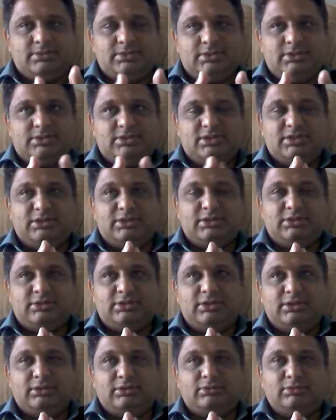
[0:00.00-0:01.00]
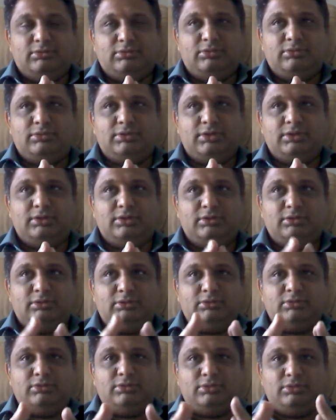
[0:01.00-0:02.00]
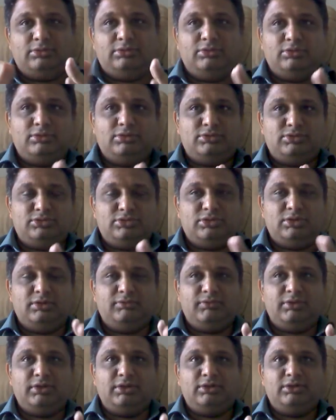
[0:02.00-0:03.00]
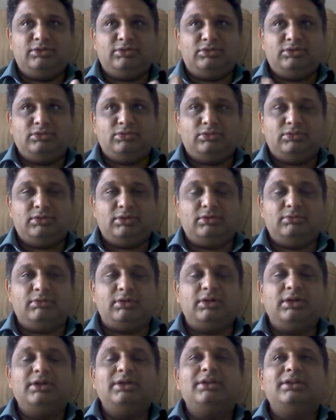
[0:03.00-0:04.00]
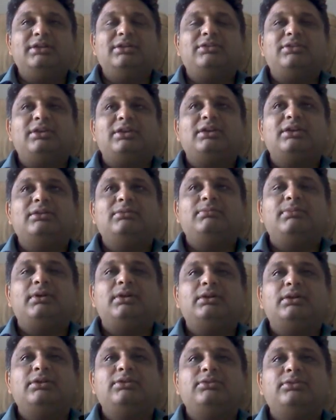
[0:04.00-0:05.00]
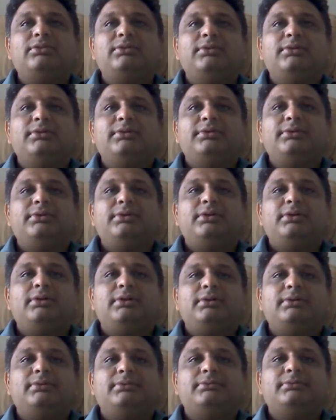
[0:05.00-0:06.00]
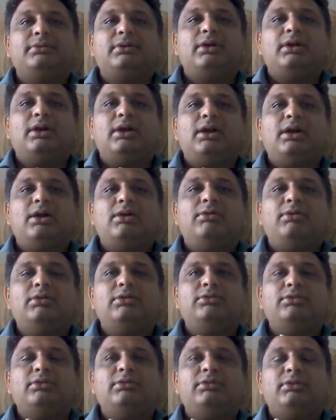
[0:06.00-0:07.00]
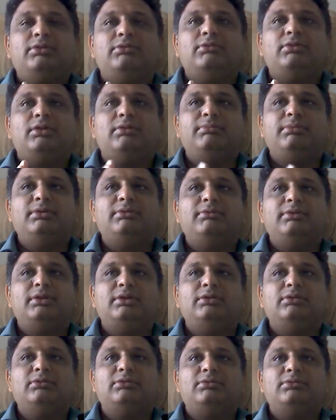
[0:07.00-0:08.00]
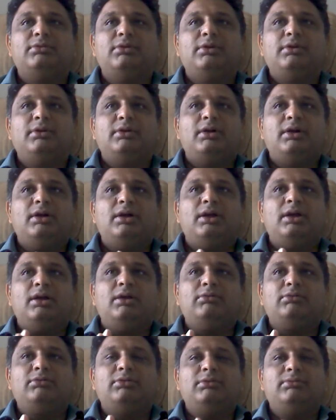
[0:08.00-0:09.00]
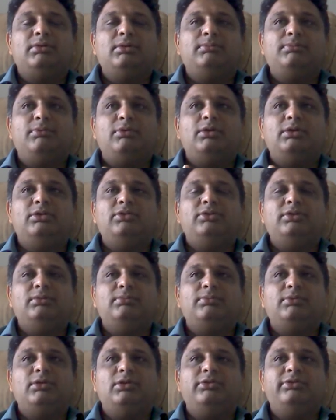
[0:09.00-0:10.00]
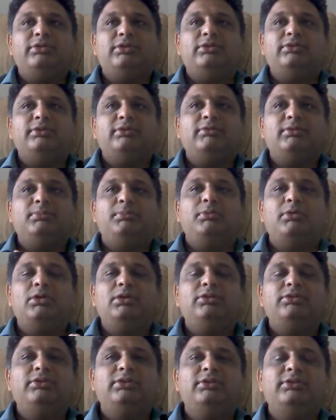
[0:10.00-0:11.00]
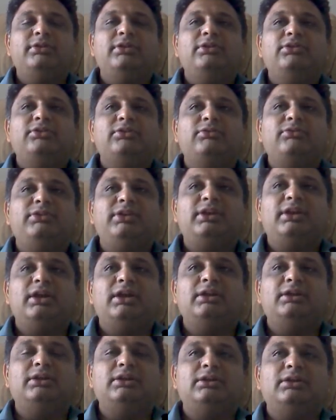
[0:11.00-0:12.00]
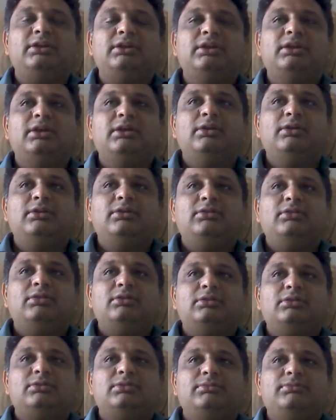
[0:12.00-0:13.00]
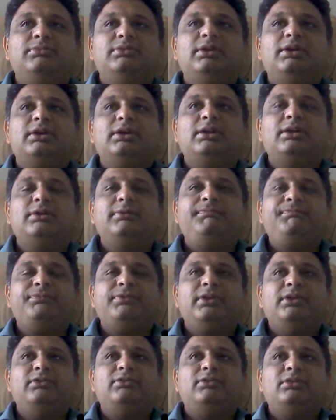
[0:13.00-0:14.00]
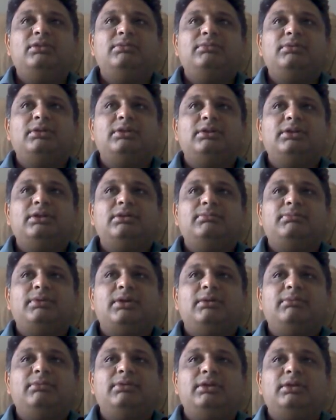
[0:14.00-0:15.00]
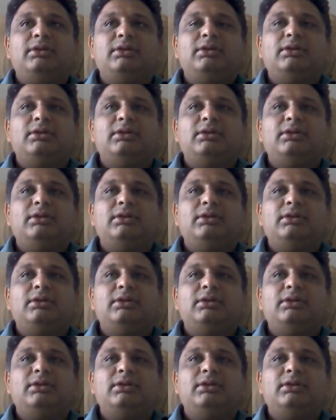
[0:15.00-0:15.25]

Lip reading: it's interesting to know that don't join when it is not required. The second part is I have also a requirement where I have to define policy and policy result. But policy result is a weak entity, so there instead of creating primary